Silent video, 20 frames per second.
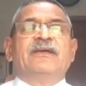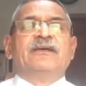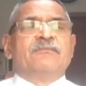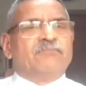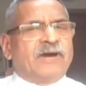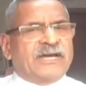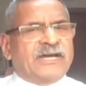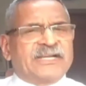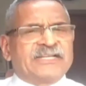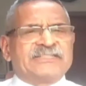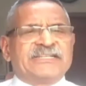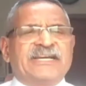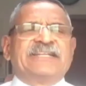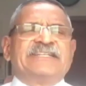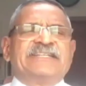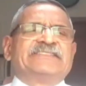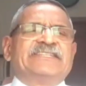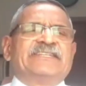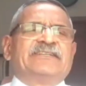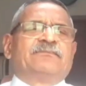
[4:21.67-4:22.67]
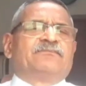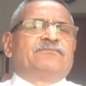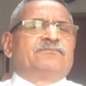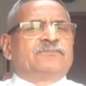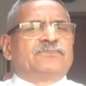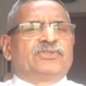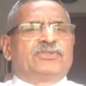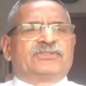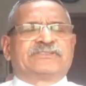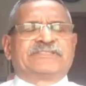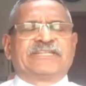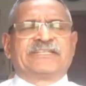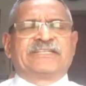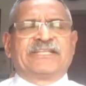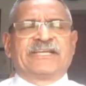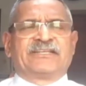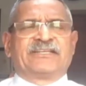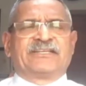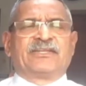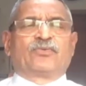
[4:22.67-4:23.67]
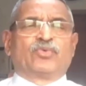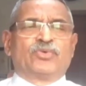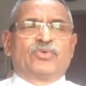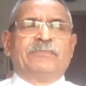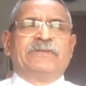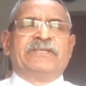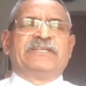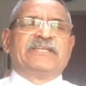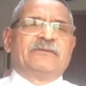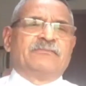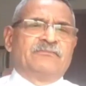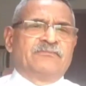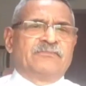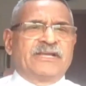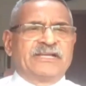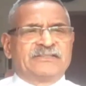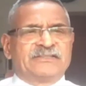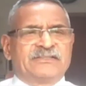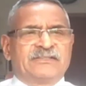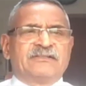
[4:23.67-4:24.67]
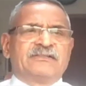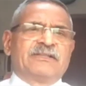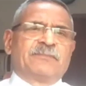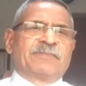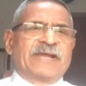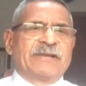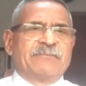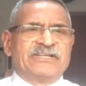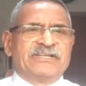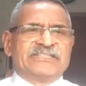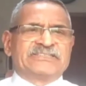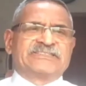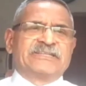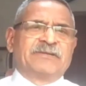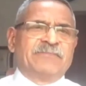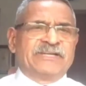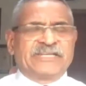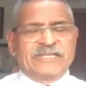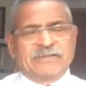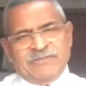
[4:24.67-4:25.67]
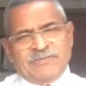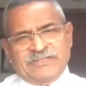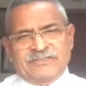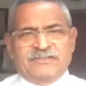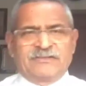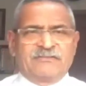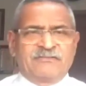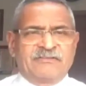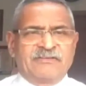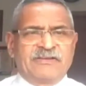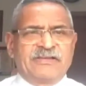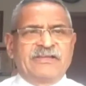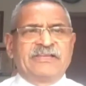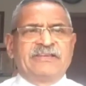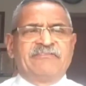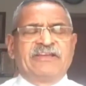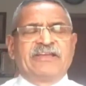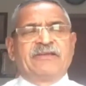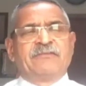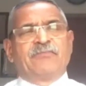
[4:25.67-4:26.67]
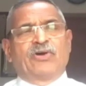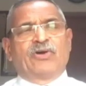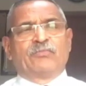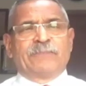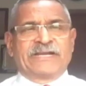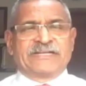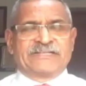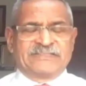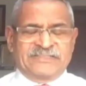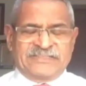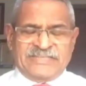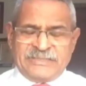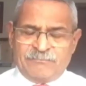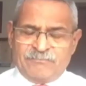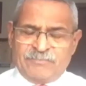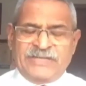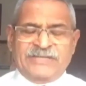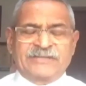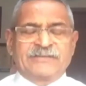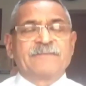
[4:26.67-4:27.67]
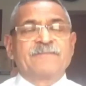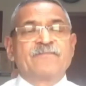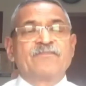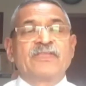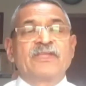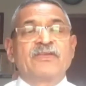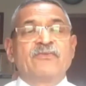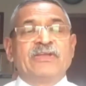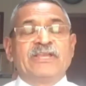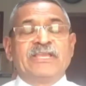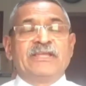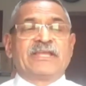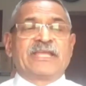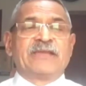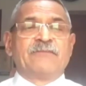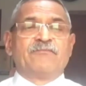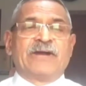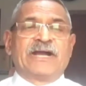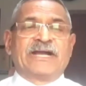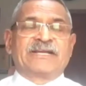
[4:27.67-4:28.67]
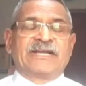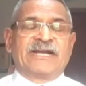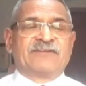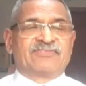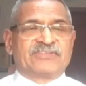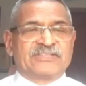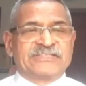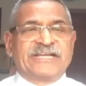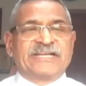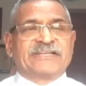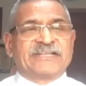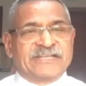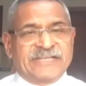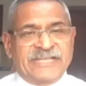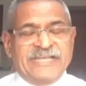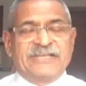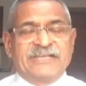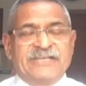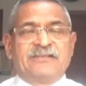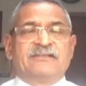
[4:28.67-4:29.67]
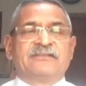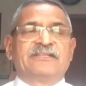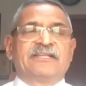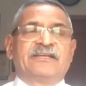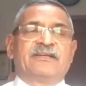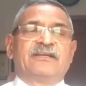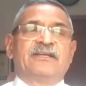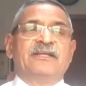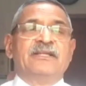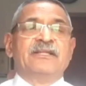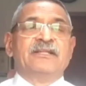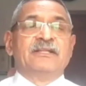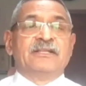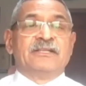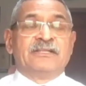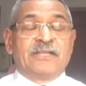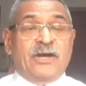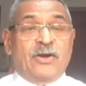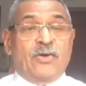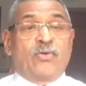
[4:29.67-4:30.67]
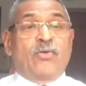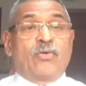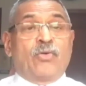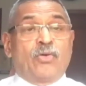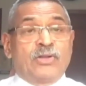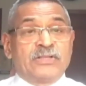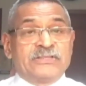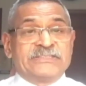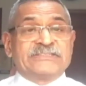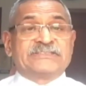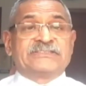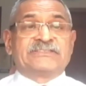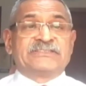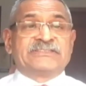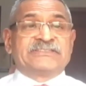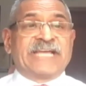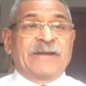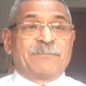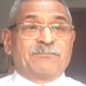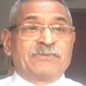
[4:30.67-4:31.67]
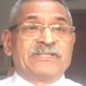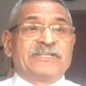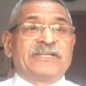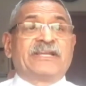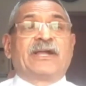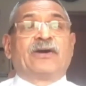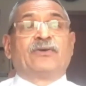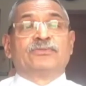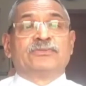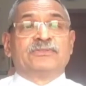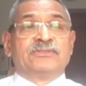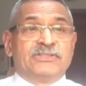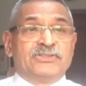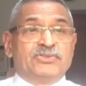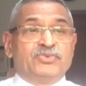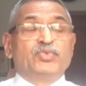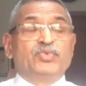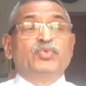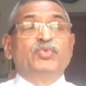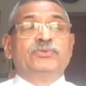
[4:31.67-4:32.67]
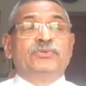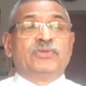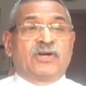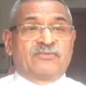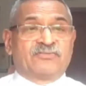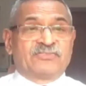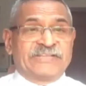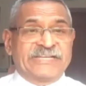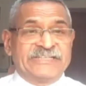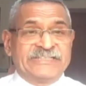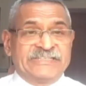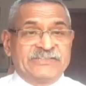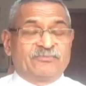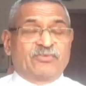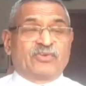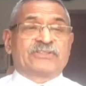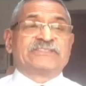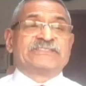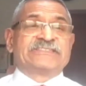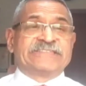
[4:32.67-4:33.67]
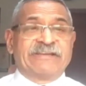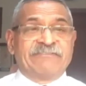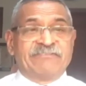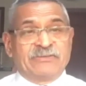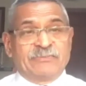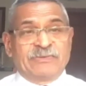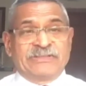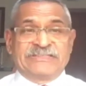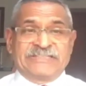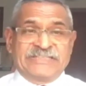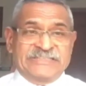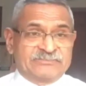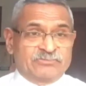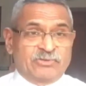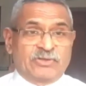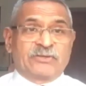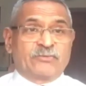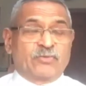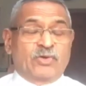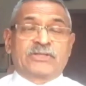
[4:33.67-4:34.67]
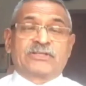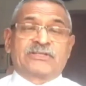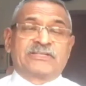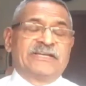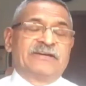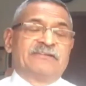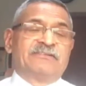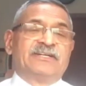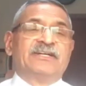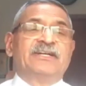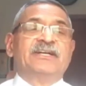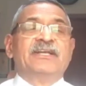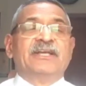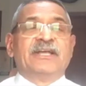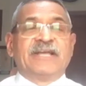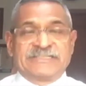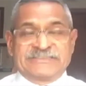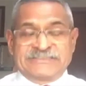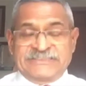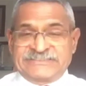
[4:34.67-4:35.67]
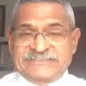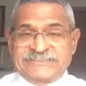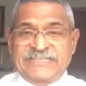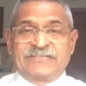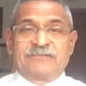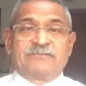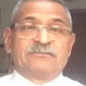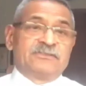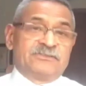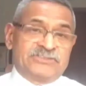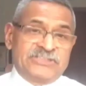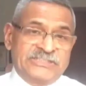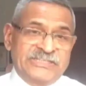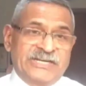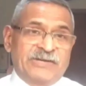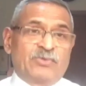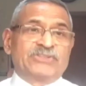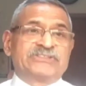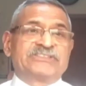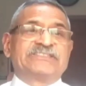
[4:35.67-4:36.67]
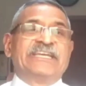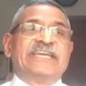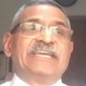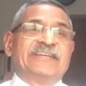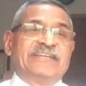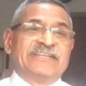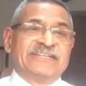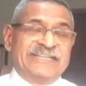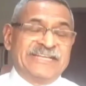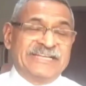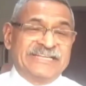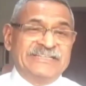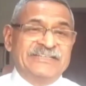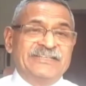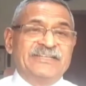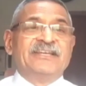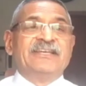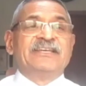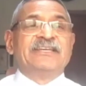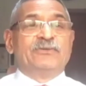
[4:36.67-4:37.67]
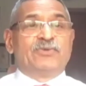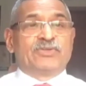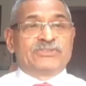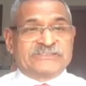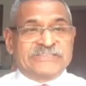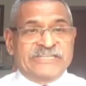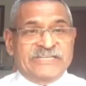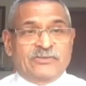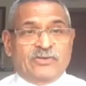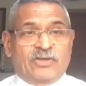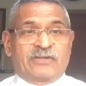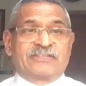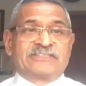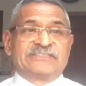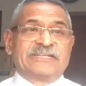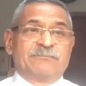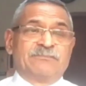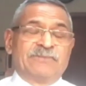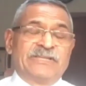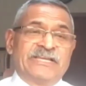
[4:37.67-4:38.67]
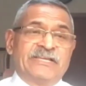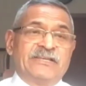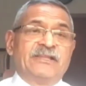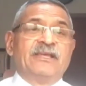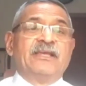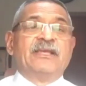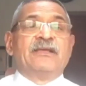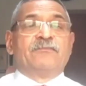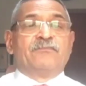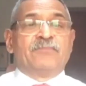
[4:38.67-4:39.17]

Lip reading: Maharaja Hari Singh said that he couldn't meet him, and the Prime Minister met him, and anyway, Mountbatten came back. When he came back after that, again, now all this is happening around the June of 1947 when things were quite clearer. As I said, Jinnah was staying in Delhi. He was staying in Aurangzeb Lane.